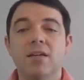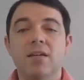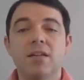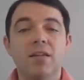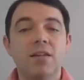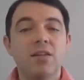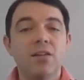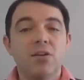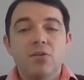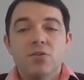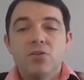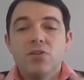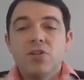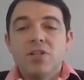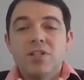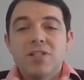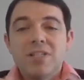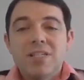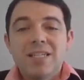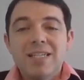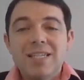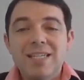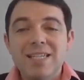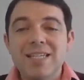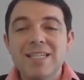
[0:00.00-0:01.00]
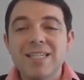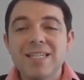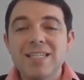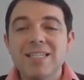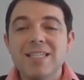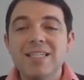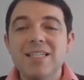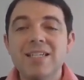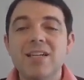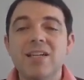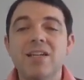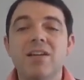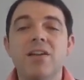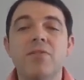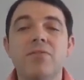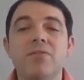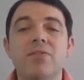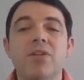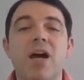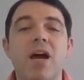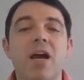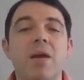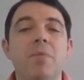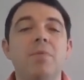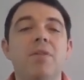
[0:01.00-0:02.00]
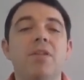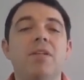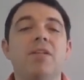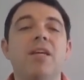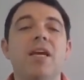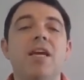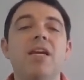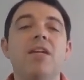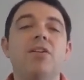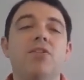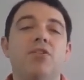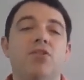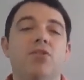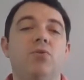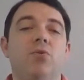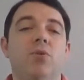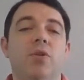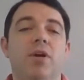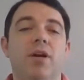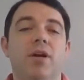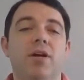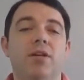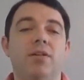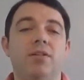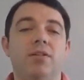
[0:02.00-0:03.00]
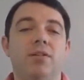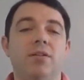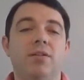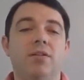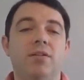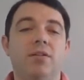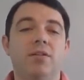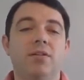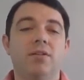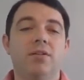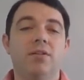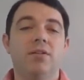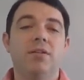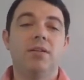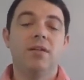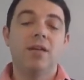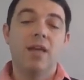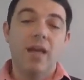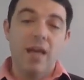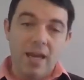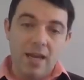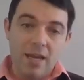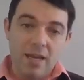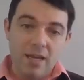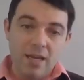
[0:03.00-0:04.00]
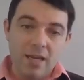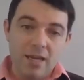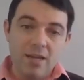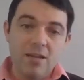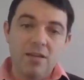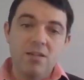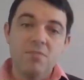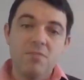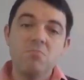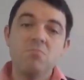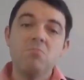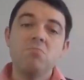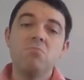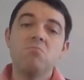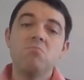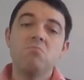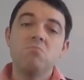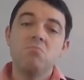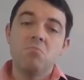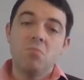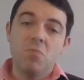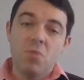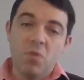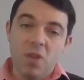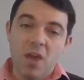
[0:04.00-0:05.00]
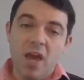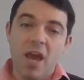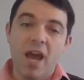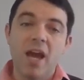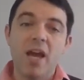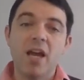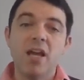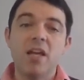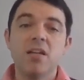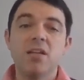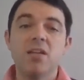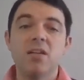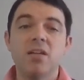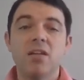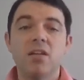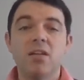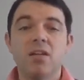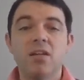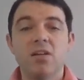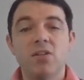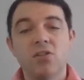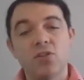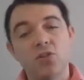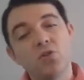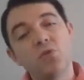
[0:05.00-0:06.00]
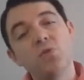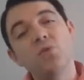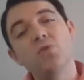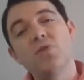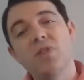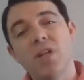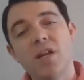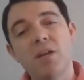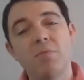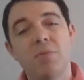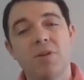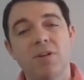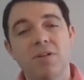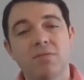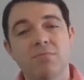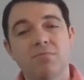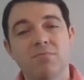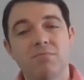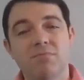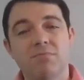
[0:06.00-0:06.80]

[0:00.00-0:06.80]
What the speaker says: There just isn't enough time in the day to do that. And that is a true statement.